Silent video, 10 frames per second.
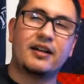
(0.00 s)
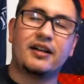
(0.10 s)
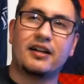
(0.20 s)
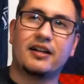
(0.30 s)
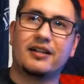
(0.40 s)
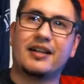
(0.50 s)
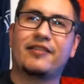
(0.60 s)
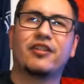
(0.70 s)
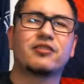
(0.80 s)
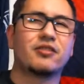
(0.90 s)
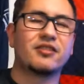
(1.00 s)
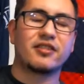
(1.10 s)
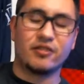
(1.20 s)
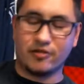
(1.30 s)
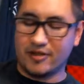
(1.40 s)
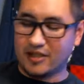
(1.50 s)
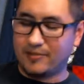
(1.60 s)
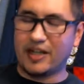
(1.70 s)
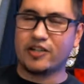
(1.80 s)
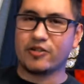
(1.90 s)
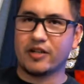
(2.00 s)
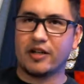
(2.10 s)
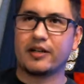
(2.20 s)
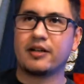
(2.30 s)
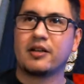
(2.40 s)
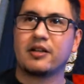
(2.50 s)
And I've also considered doing like a Patreon.